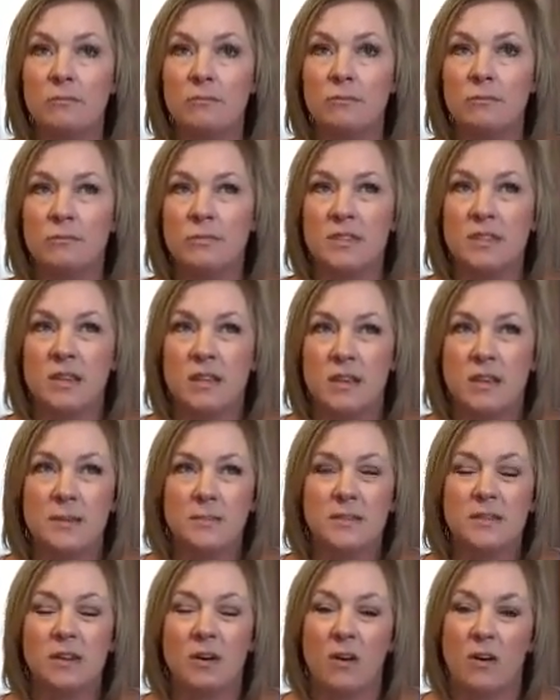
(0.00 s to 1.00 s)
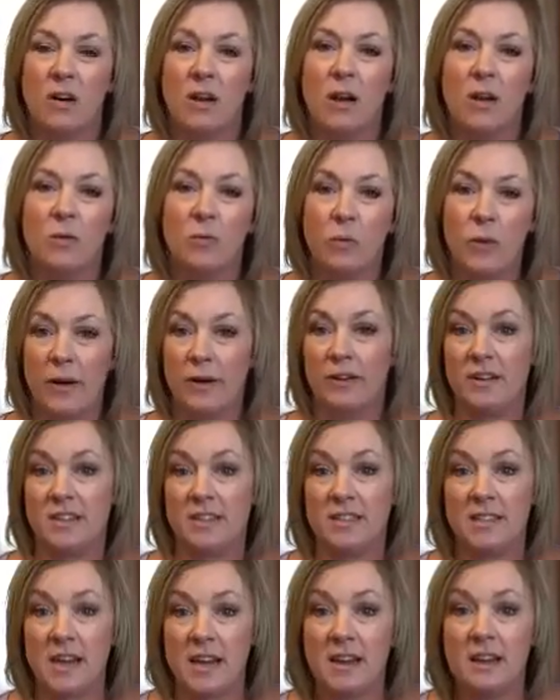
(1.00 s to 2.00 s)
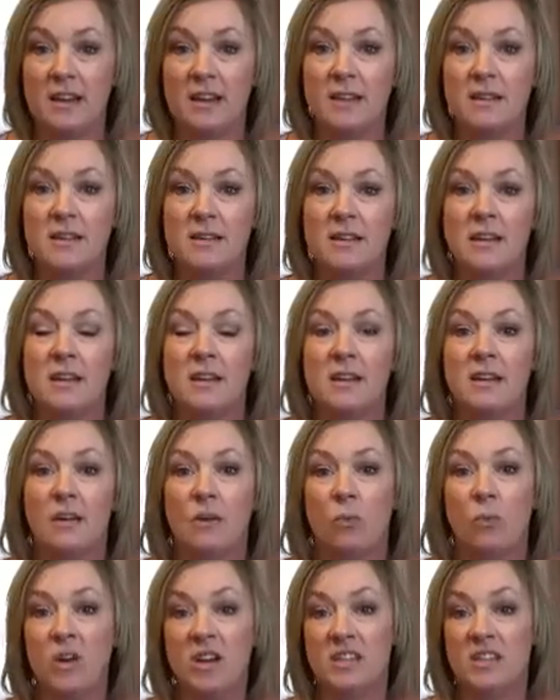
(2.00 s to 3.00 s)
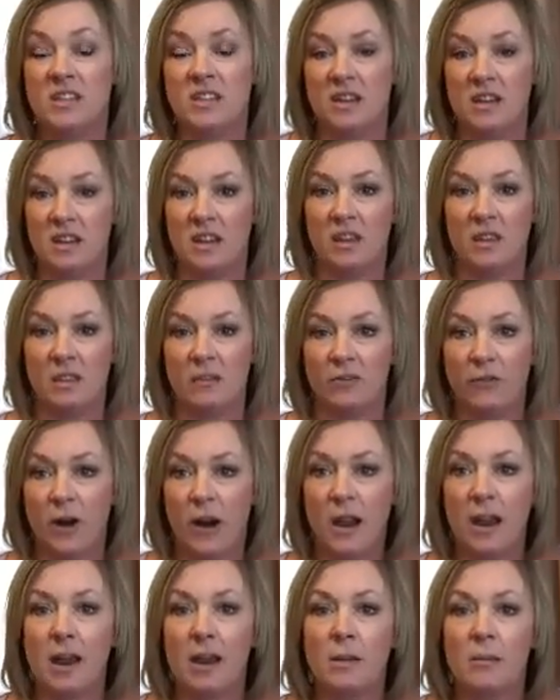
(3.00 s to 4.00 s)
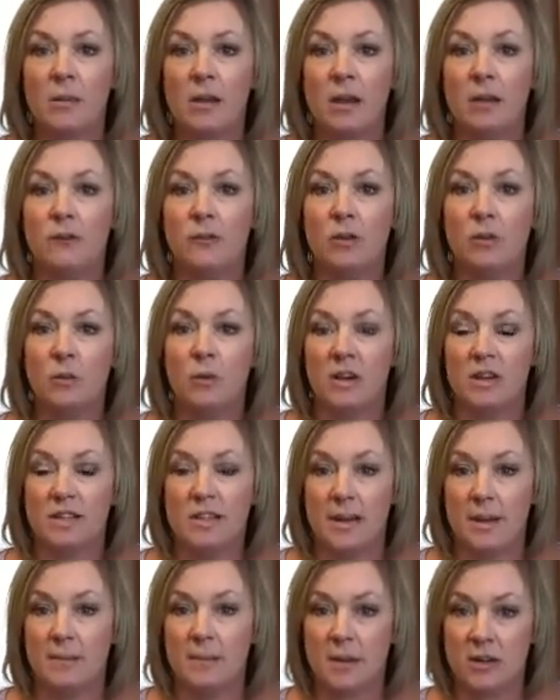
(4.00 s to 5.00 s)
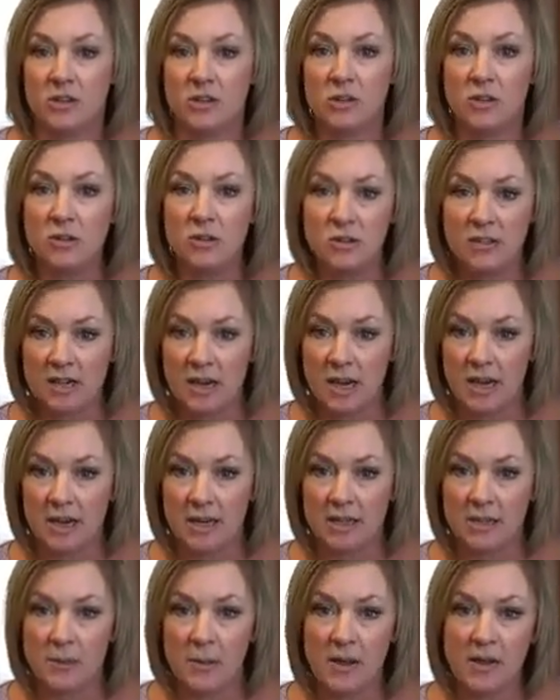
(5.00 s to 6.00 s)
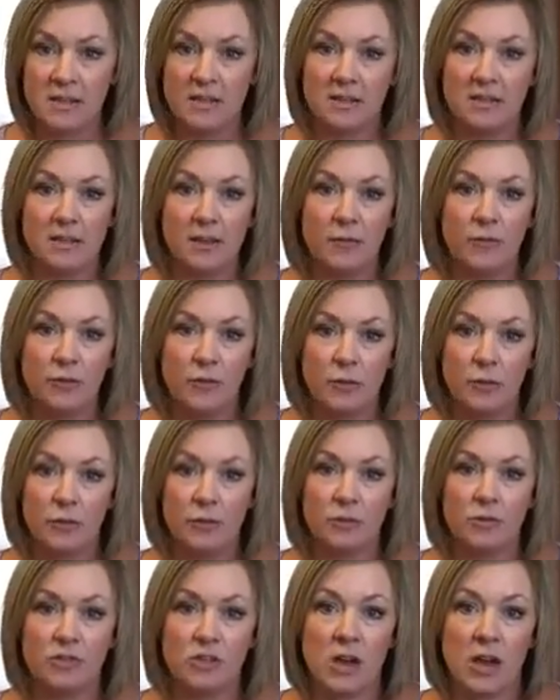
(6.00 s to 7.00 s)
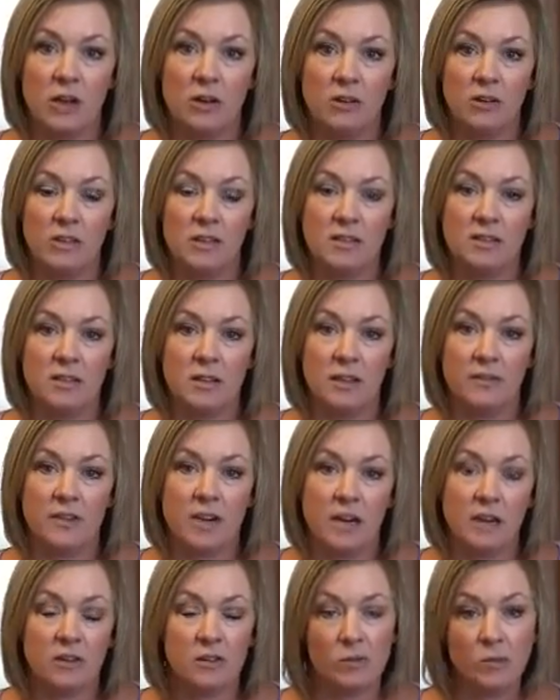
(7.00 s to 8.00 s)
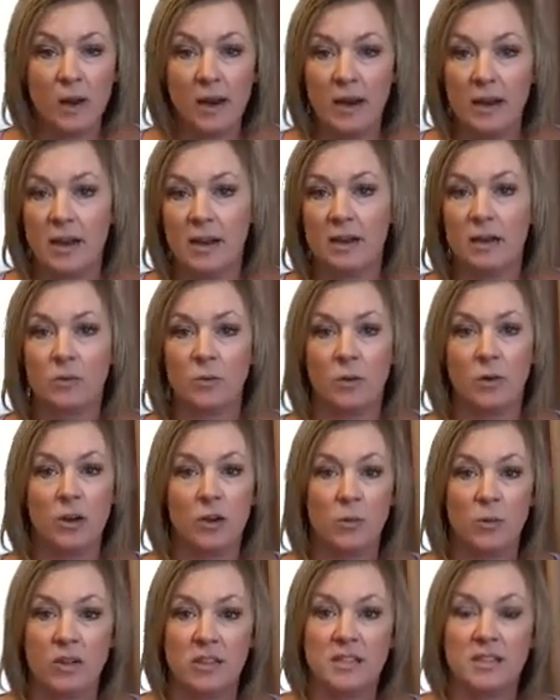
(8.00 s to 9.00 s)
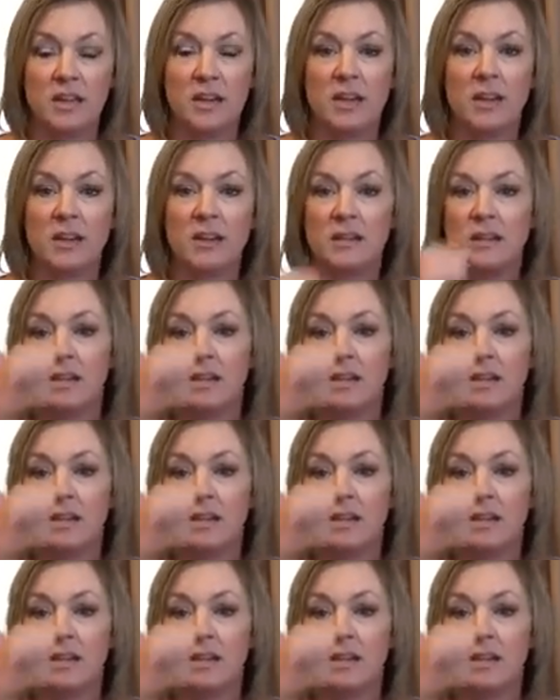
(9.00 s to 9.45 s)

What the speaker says: tips on where to stand, what to get in the frame if you want to take pictures, and it depends if your child is left-handed or right-handed, where you want to stand.